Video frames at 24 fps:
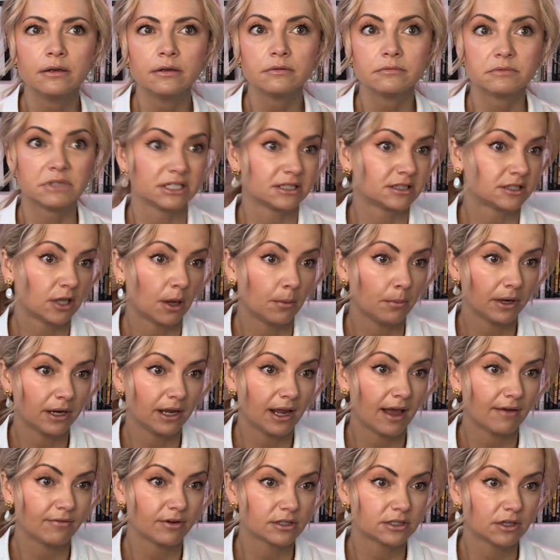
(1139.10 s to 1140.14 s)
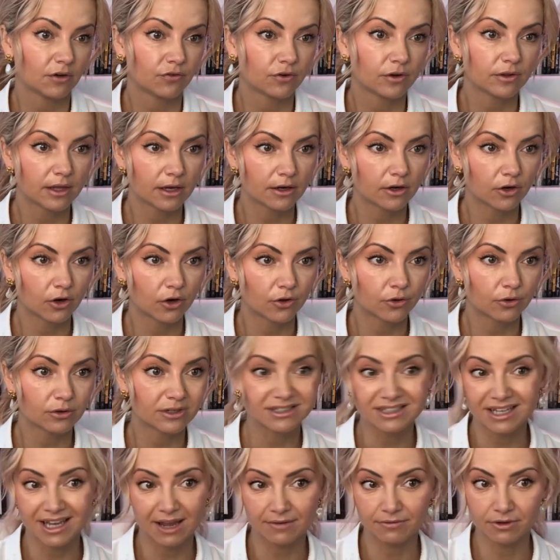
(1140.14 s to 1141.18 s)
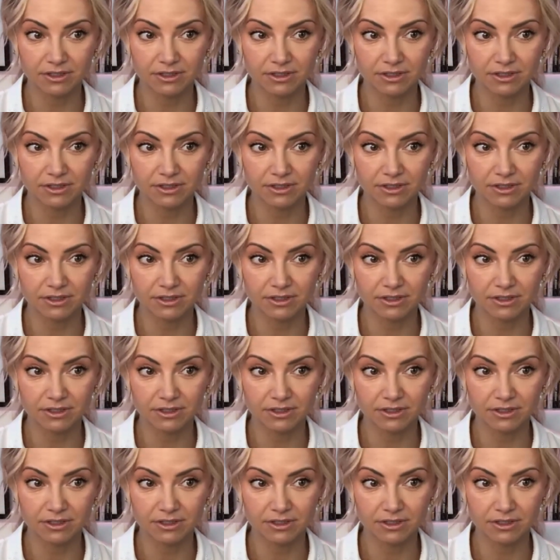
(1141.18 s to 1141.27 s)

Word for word: Did somebody have it different than another? Did they have a